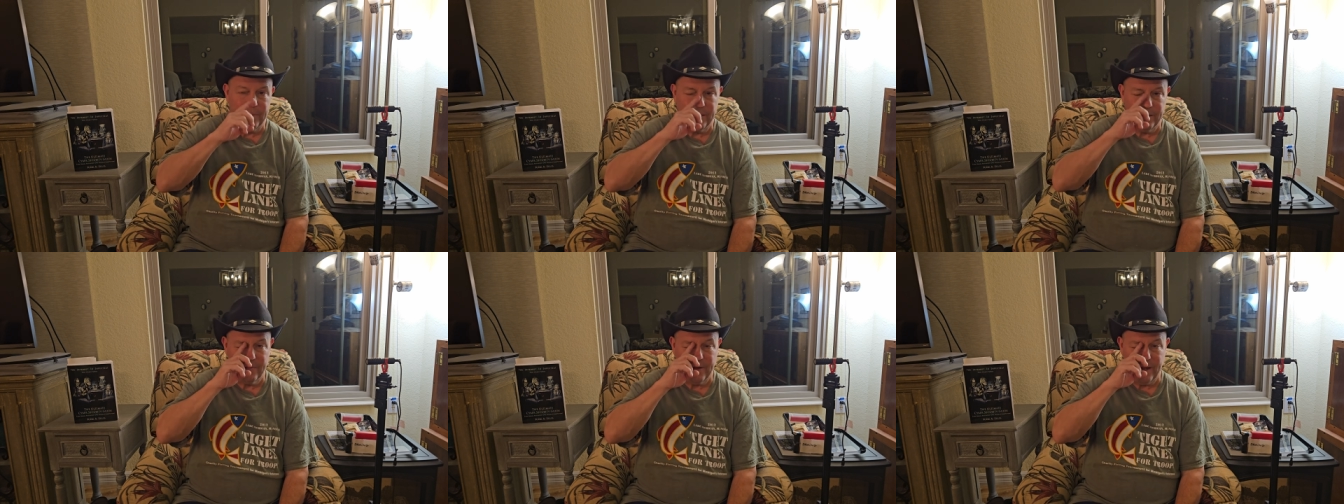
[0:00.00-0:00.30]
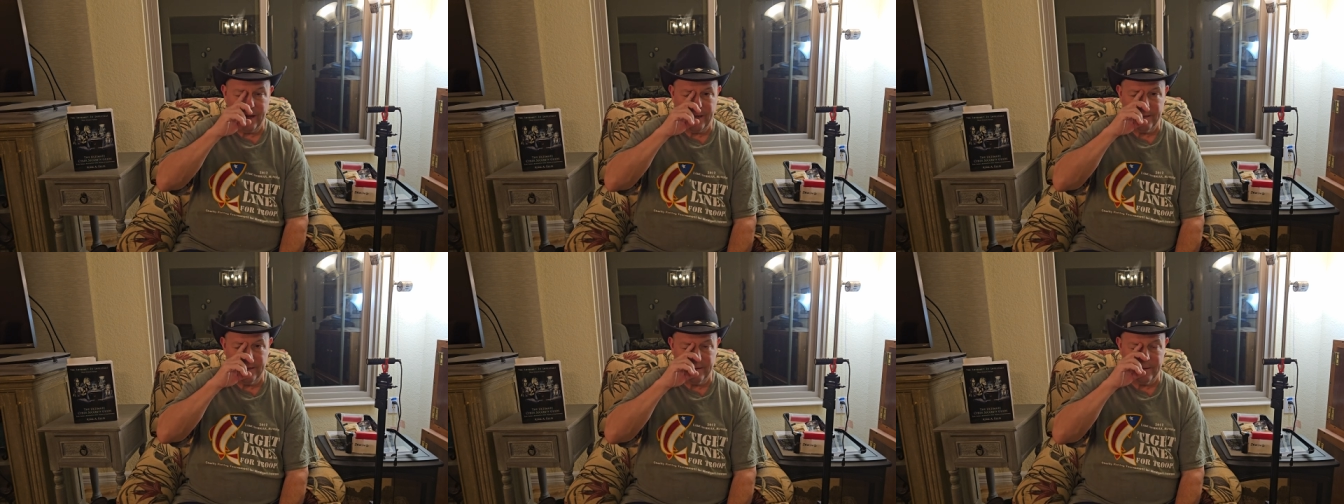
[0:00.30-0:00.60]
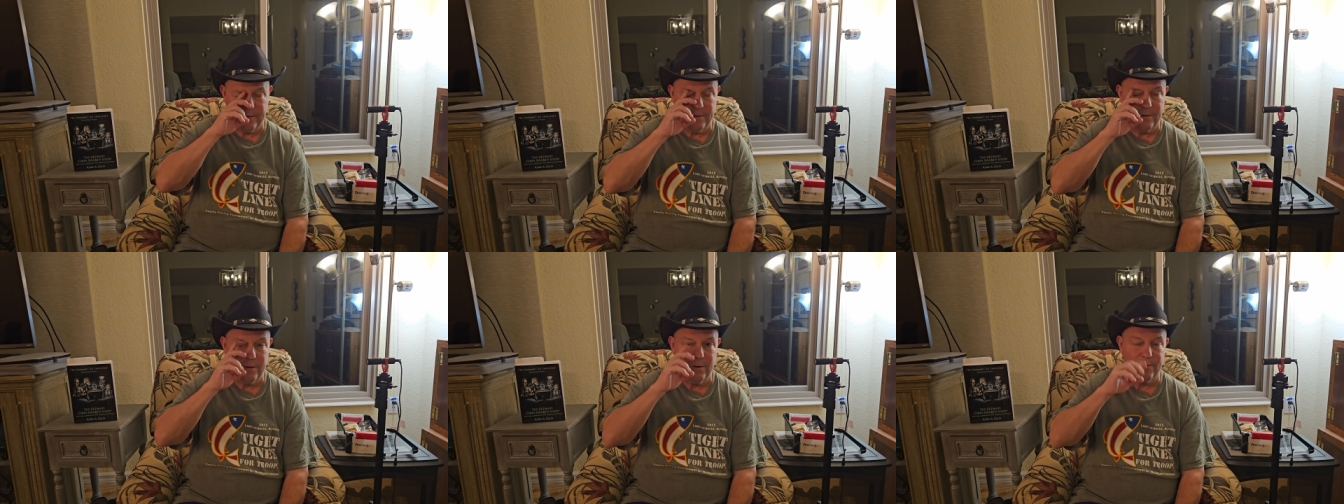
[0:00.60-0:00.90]
You've got
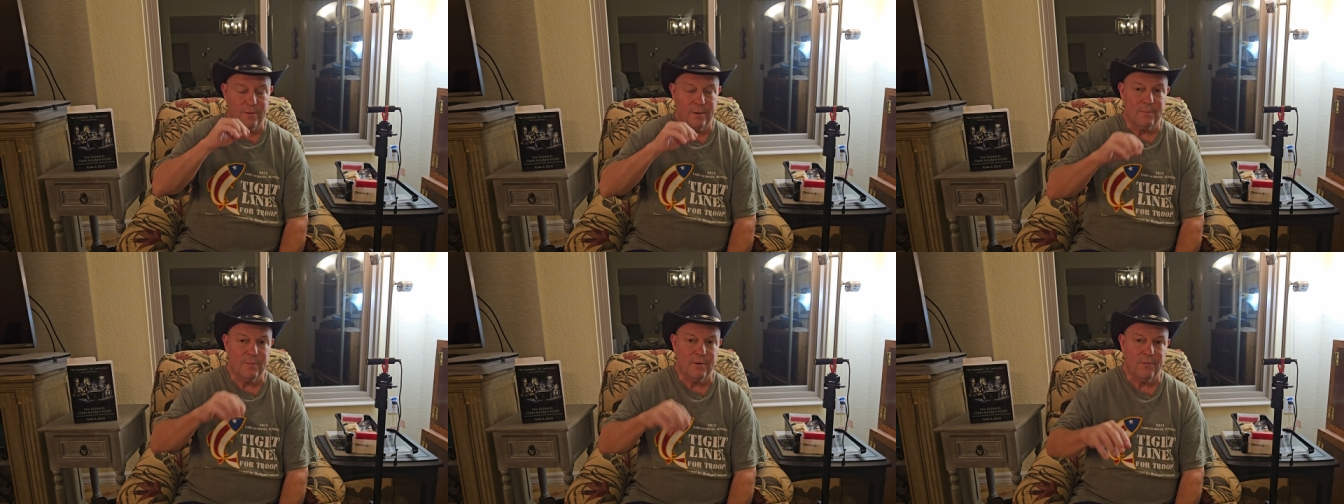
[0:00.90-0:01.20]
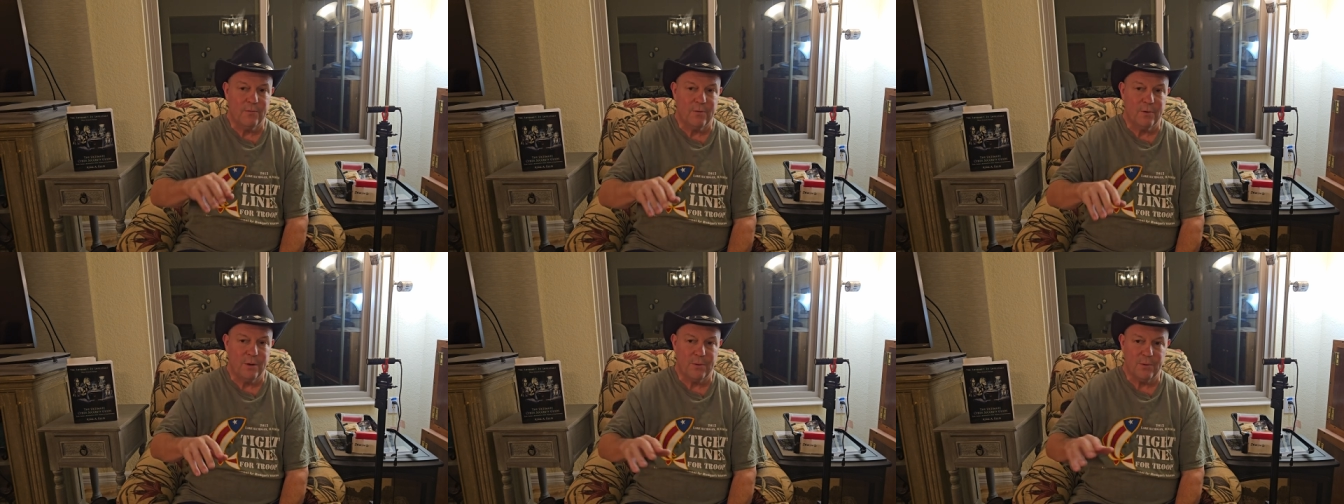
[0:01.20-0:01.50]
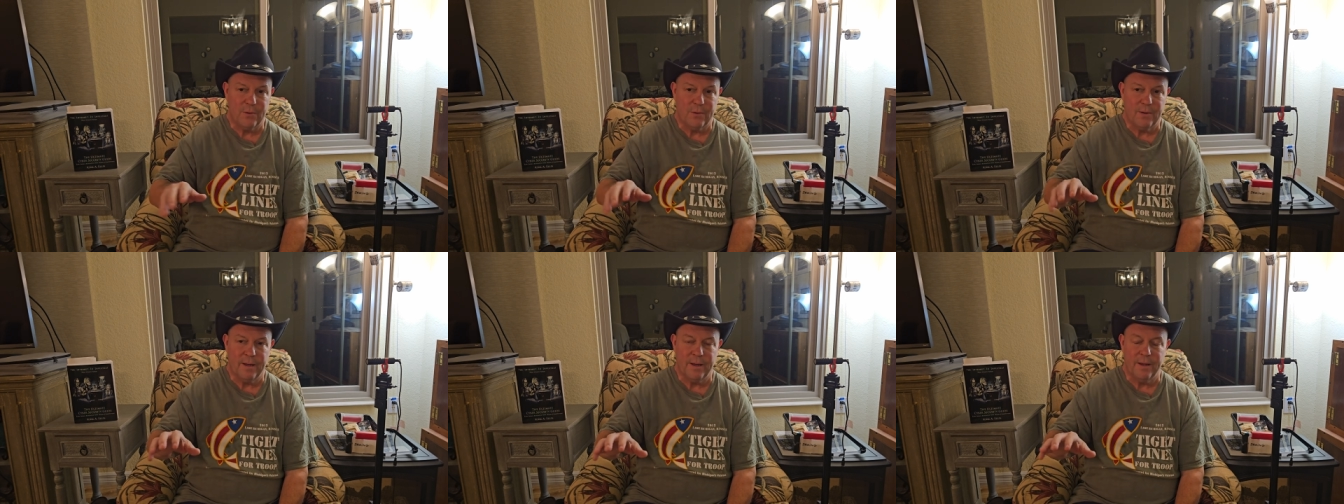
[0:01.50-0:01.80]
November
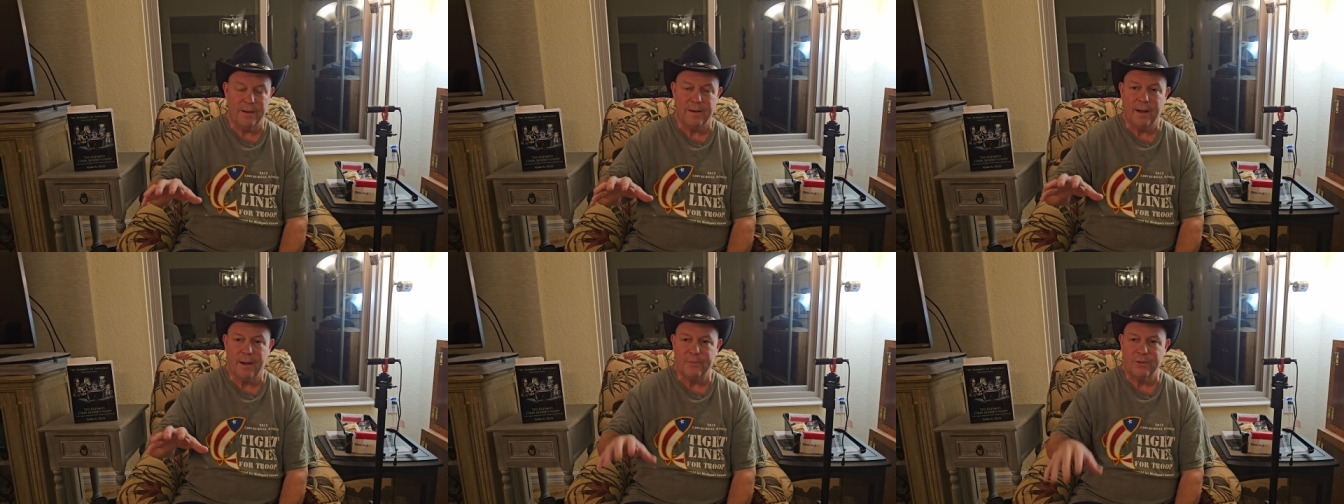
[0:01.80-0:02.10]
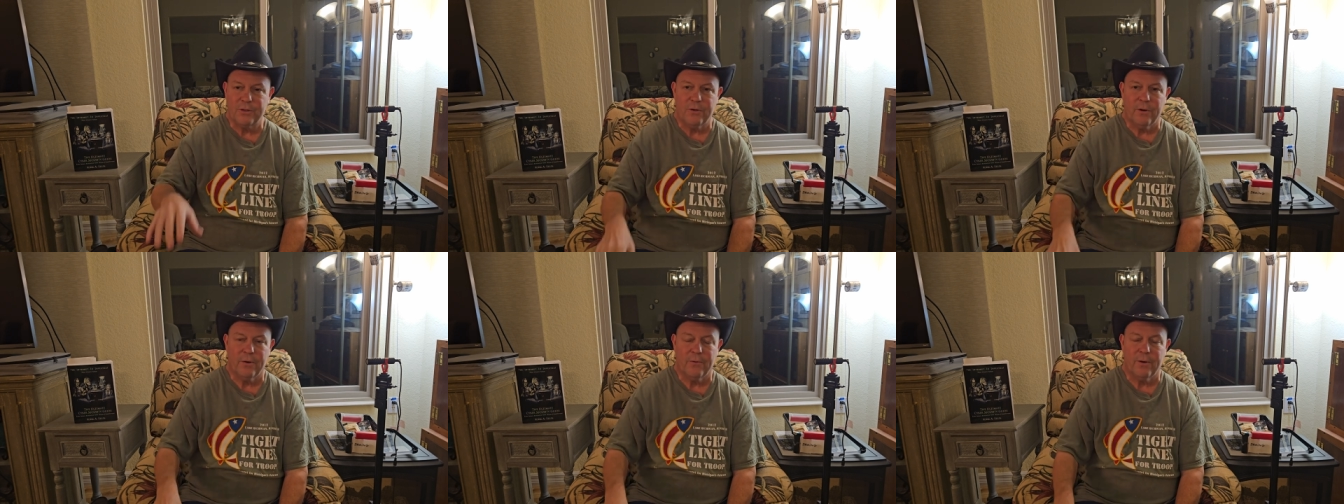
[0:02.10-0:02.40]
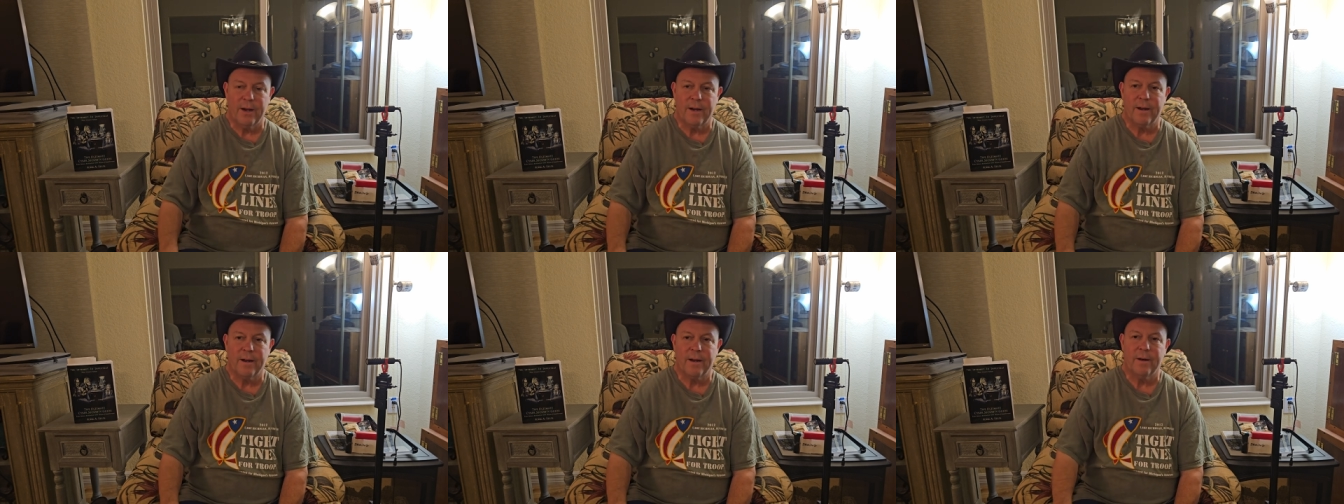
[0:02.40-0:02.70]
5th, and I'm sure
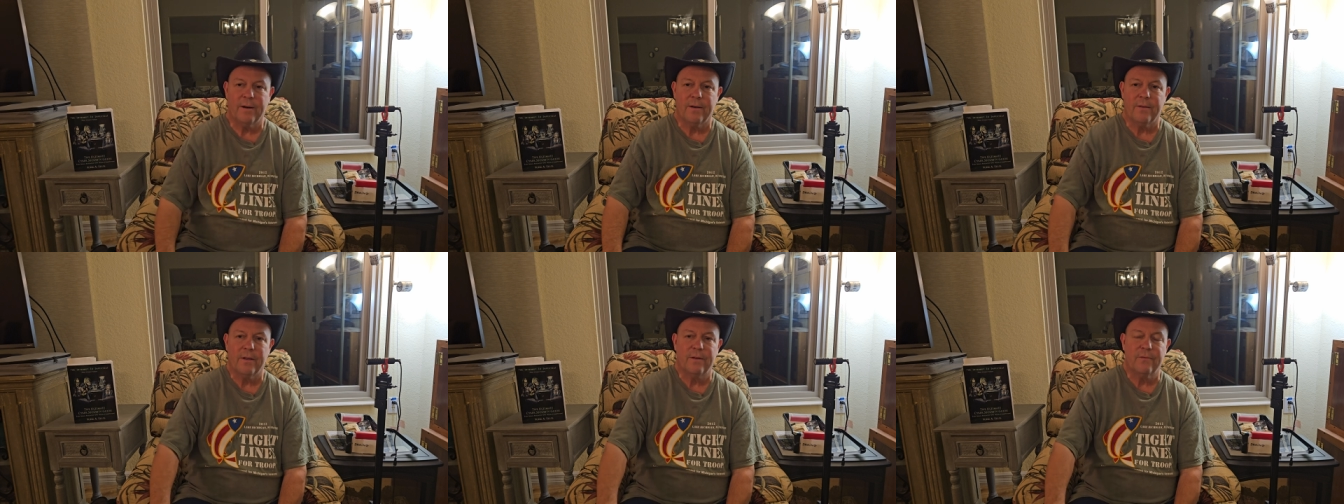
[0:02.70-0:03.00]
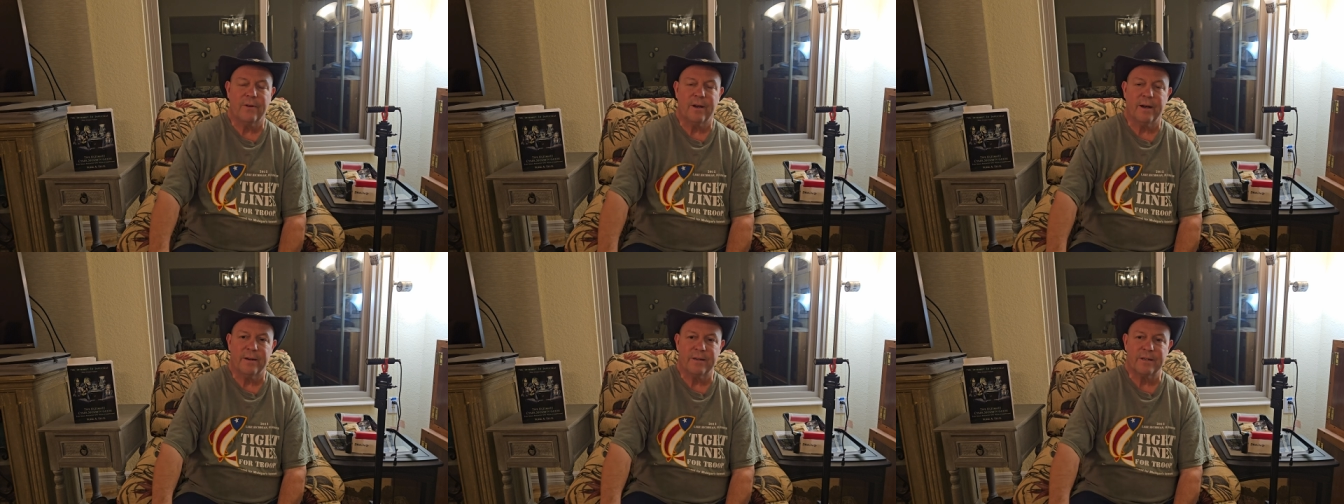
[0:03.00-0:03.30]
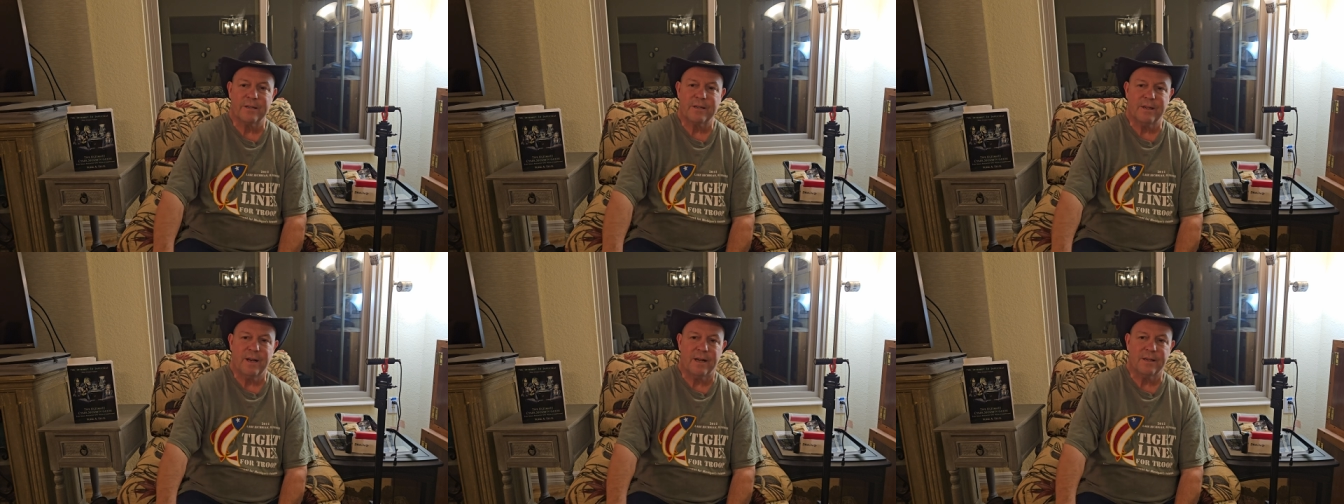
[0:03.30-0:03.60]
right now they've got
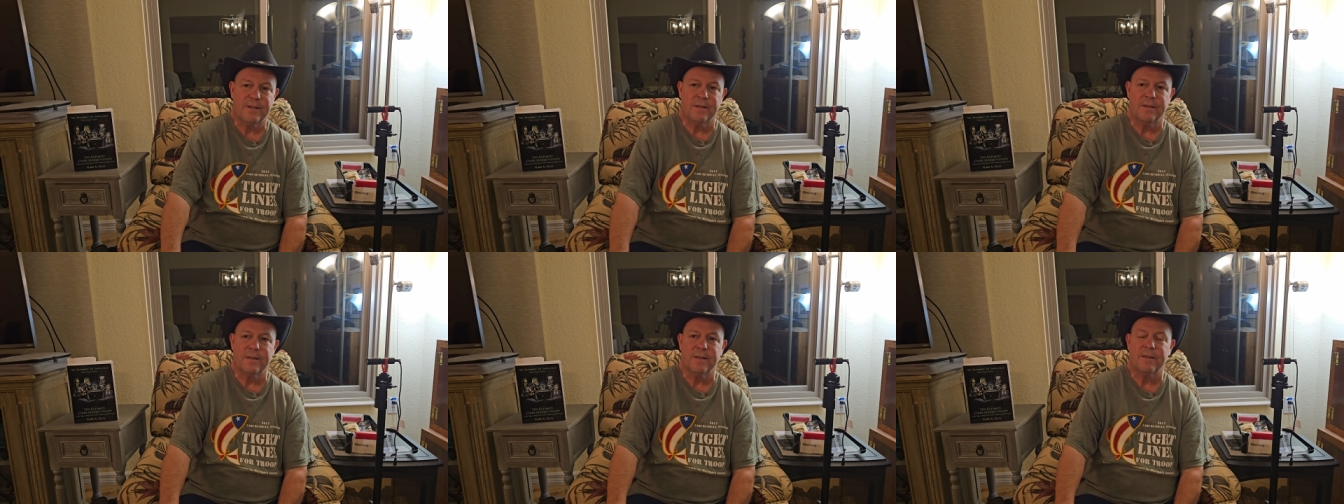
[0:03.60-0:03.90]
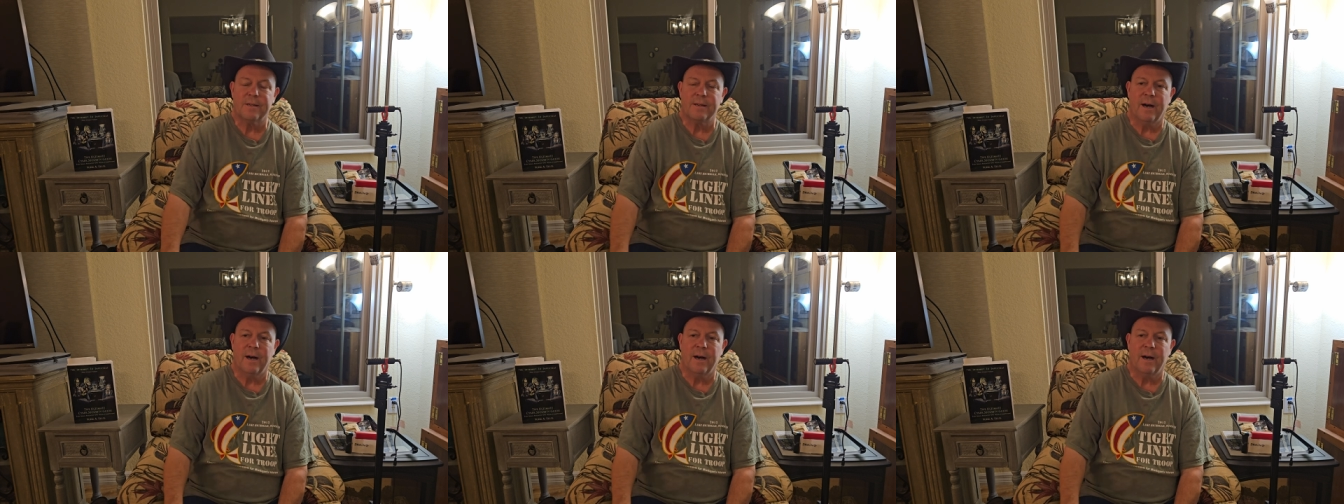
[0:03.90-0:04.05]
assassins